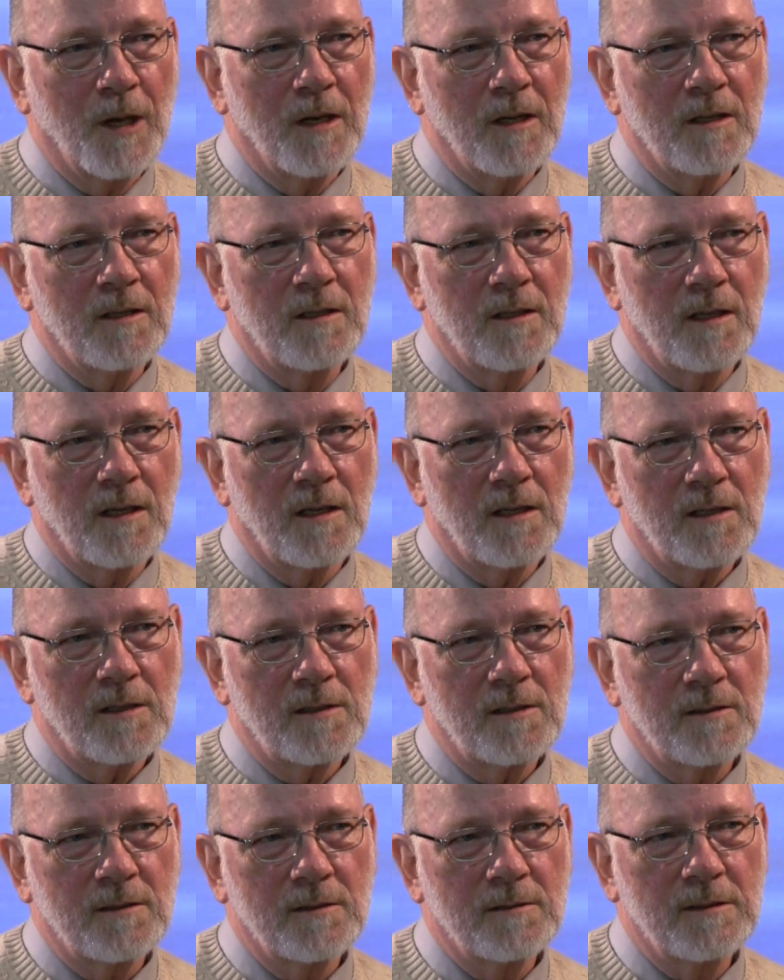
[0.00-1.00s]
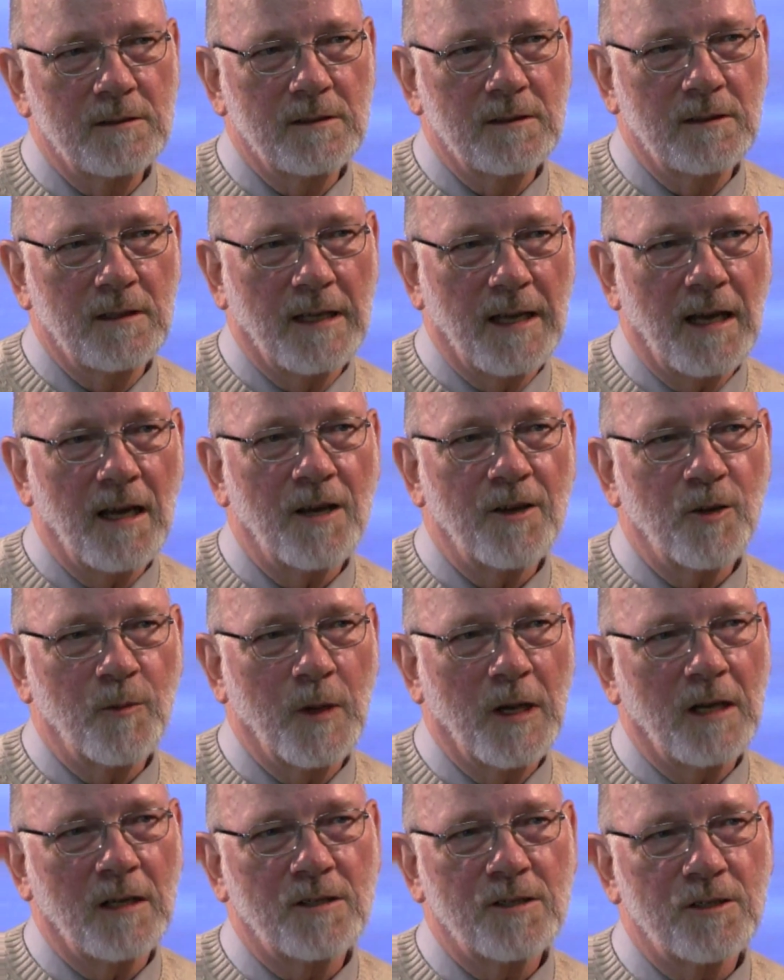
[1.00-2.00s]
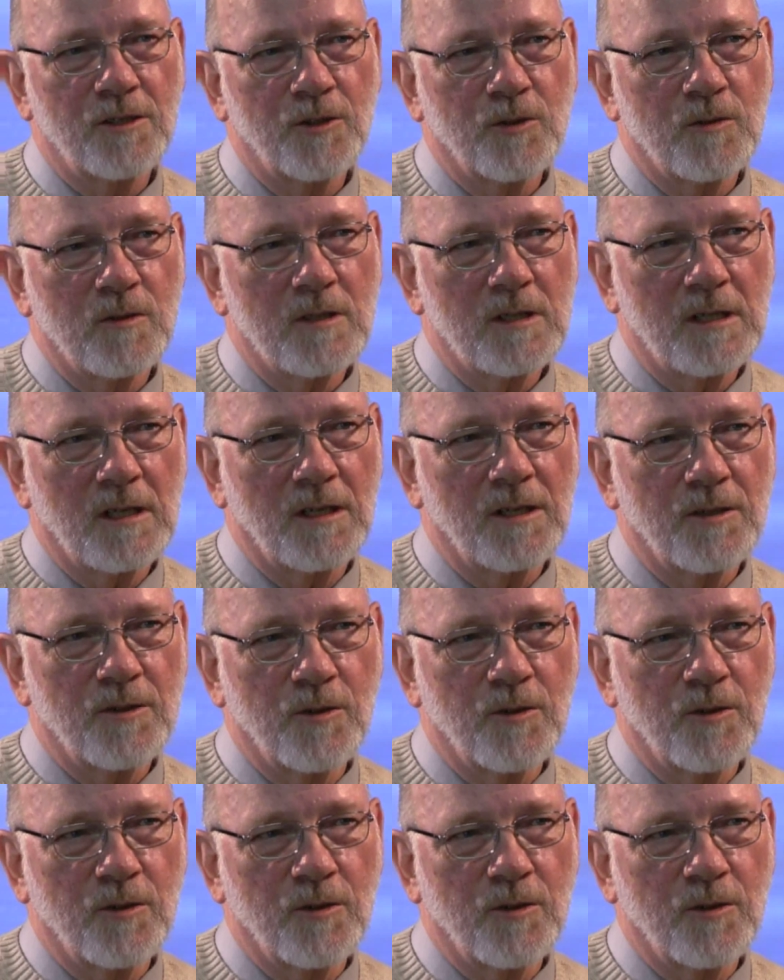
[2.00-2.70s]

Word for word: but uh, the out and about students